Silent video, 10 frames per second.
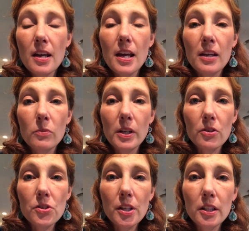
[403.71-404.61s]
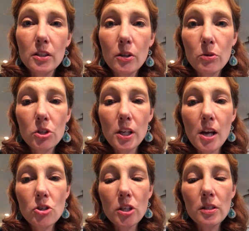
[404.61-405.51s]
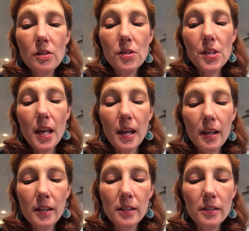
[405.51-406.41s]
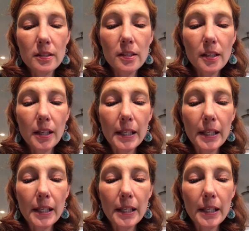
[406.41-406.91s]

and we are still in negotiations, and